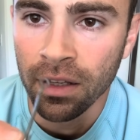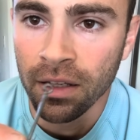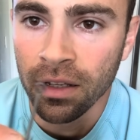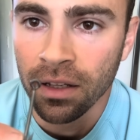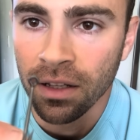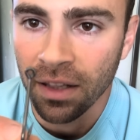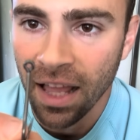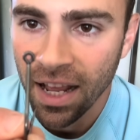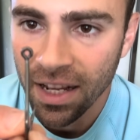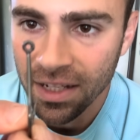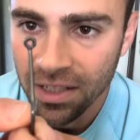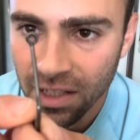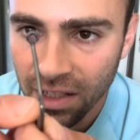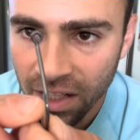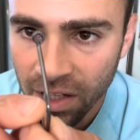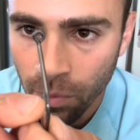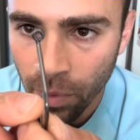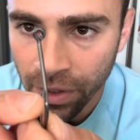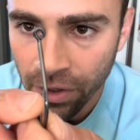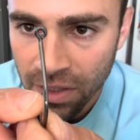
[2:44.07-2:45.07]
Lastly,
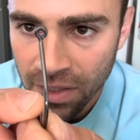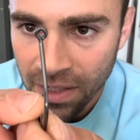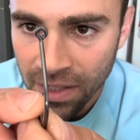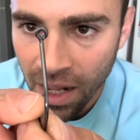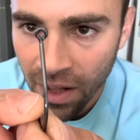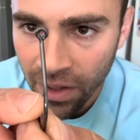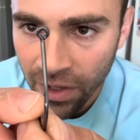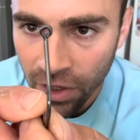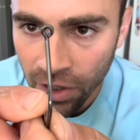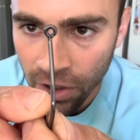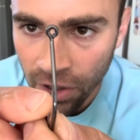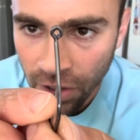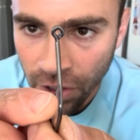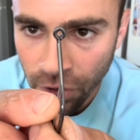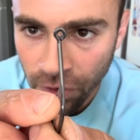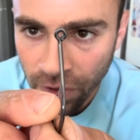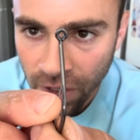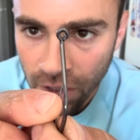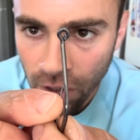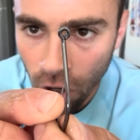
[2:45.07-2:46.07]
when you're snelling a hook, you
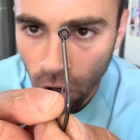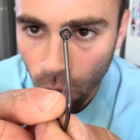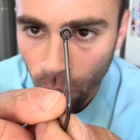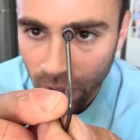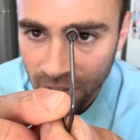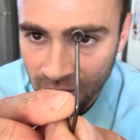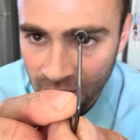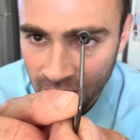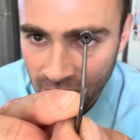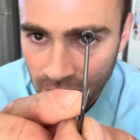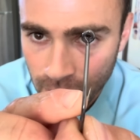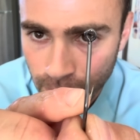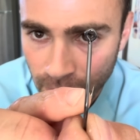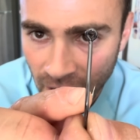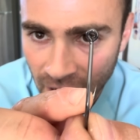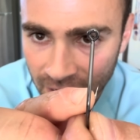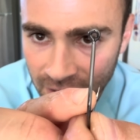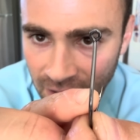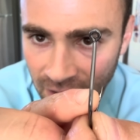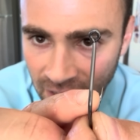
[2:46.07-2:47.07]
need to always
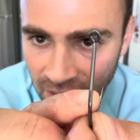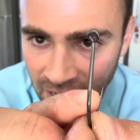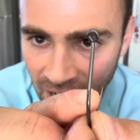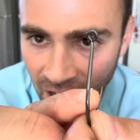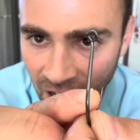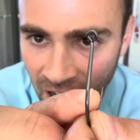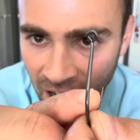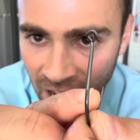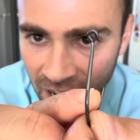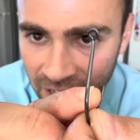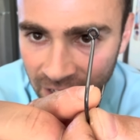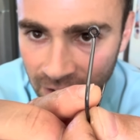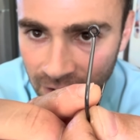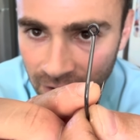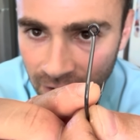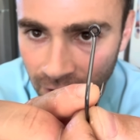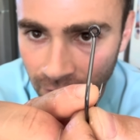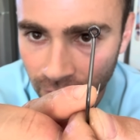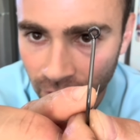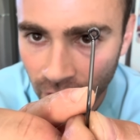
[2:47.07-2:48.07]
inspect the eye
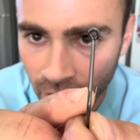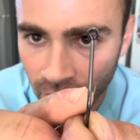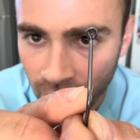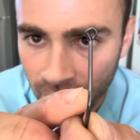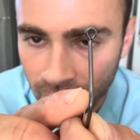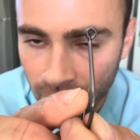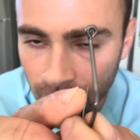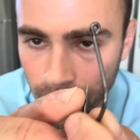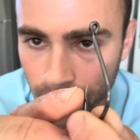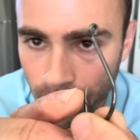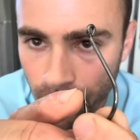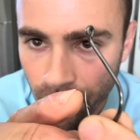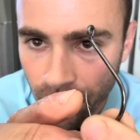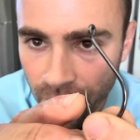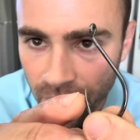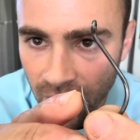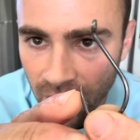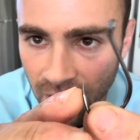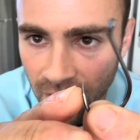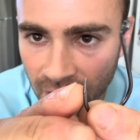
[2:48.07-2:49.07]
of the hook.
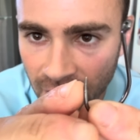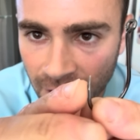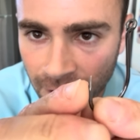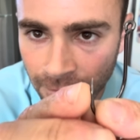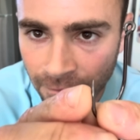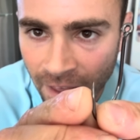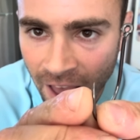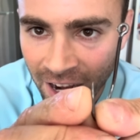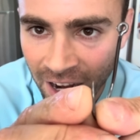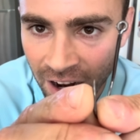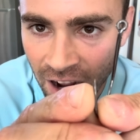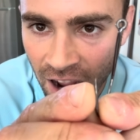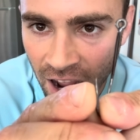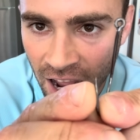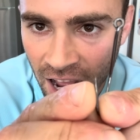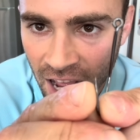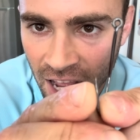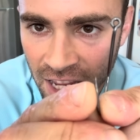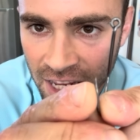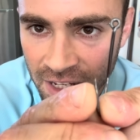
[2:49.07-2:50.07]
If that
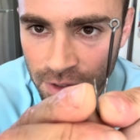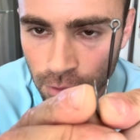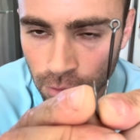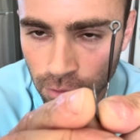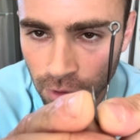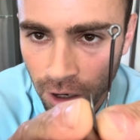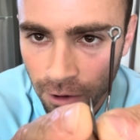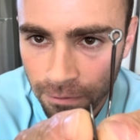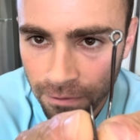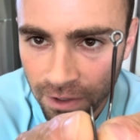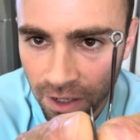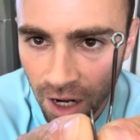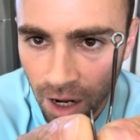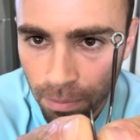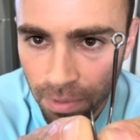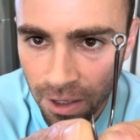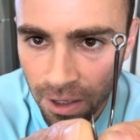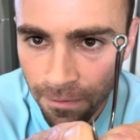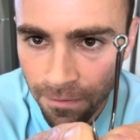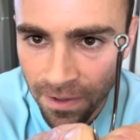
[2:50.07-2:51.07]
eye is roughed
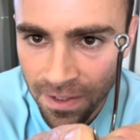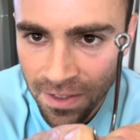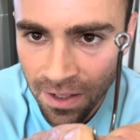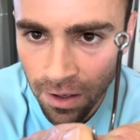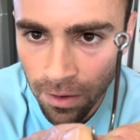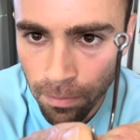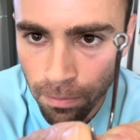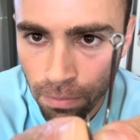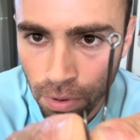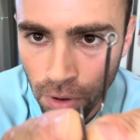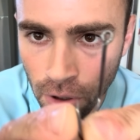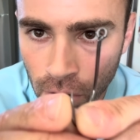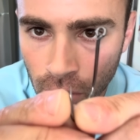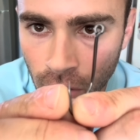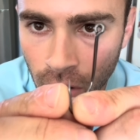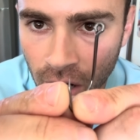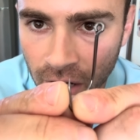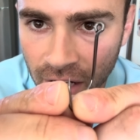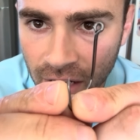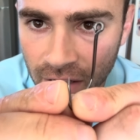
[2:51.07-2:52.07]
up, if it's got a burr
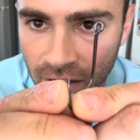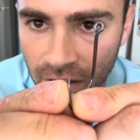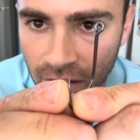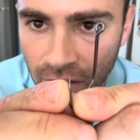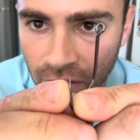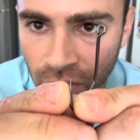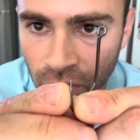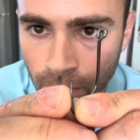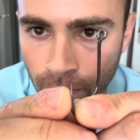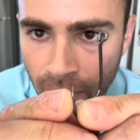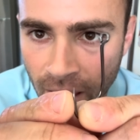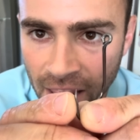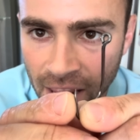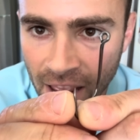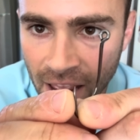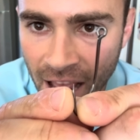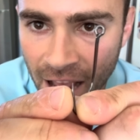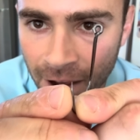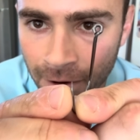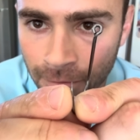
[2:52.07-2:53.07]
on it, you may
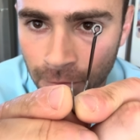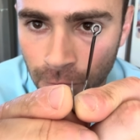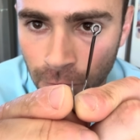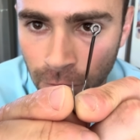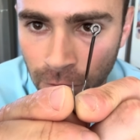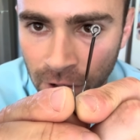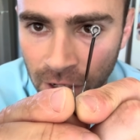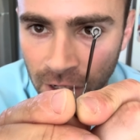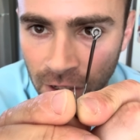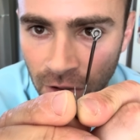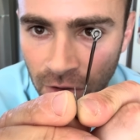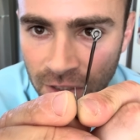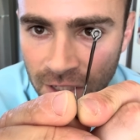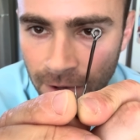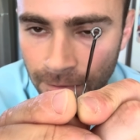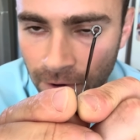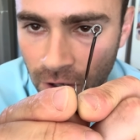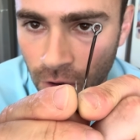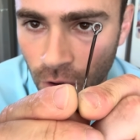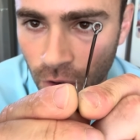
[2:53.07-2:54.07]
have real
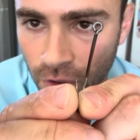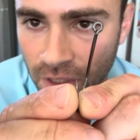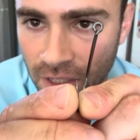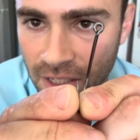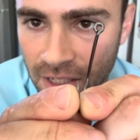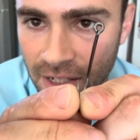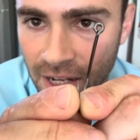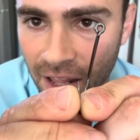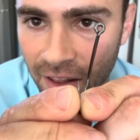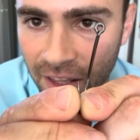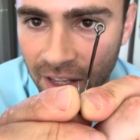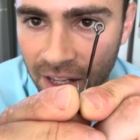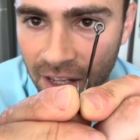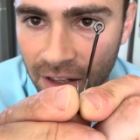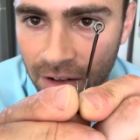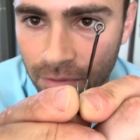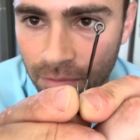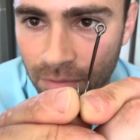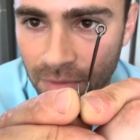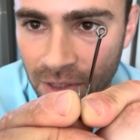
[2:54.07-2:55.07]
difficulty snelling it.
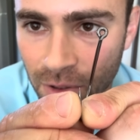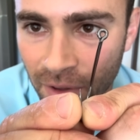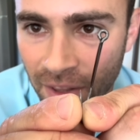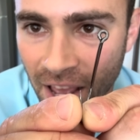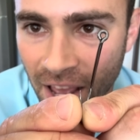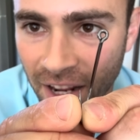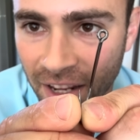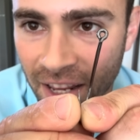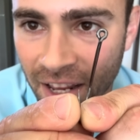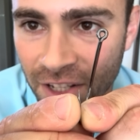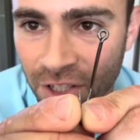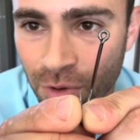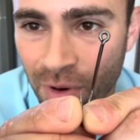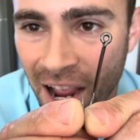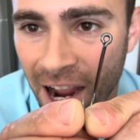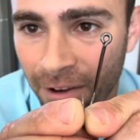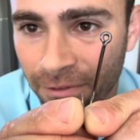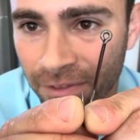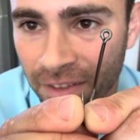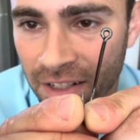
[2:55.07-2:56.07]
So in that case, you
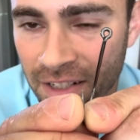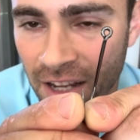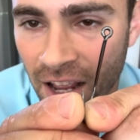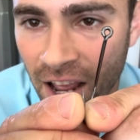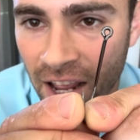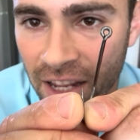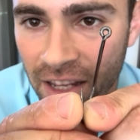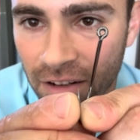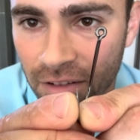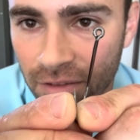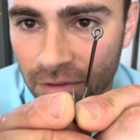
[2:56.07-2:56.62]
have to tie it.